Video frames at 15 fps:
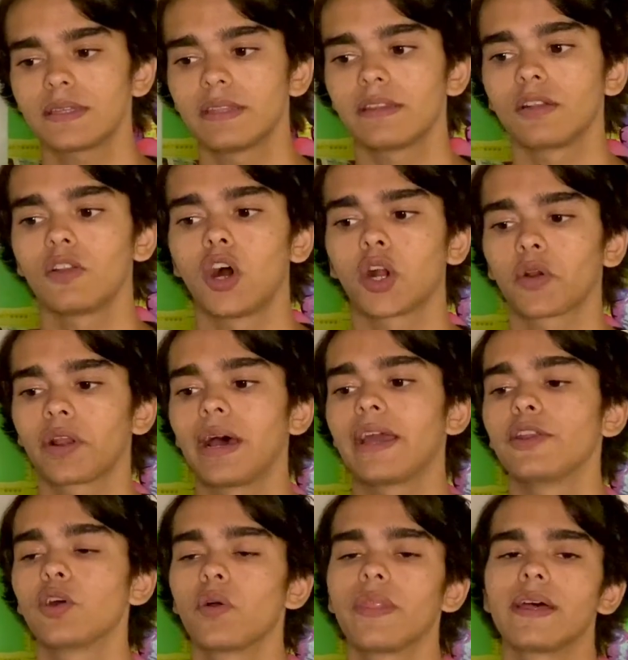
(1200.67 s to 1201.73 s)
in the long run I
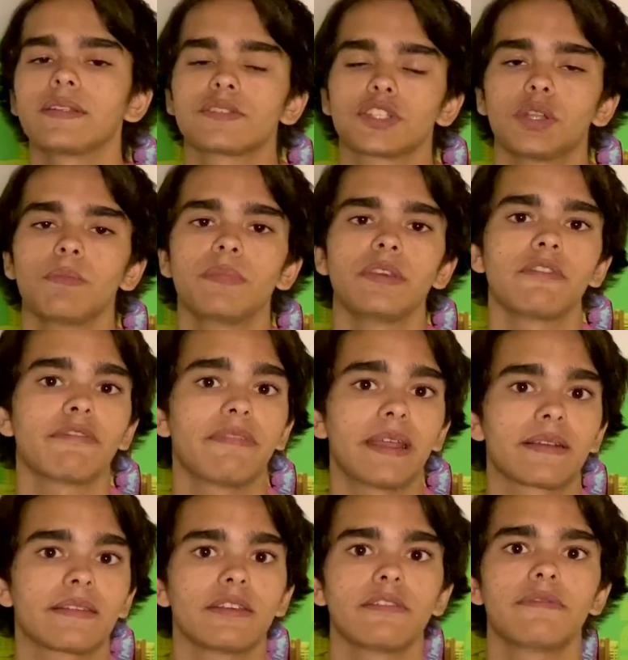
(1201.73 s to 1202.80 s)
know that it's going to be
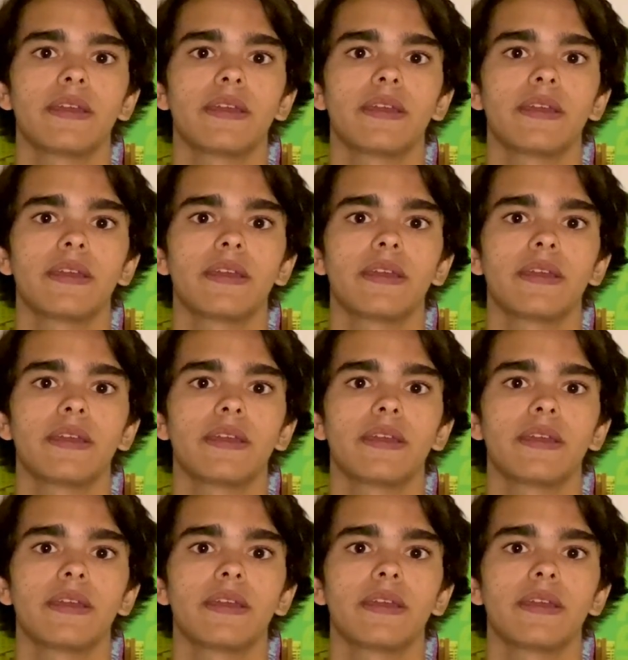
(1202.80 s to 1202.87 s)
effective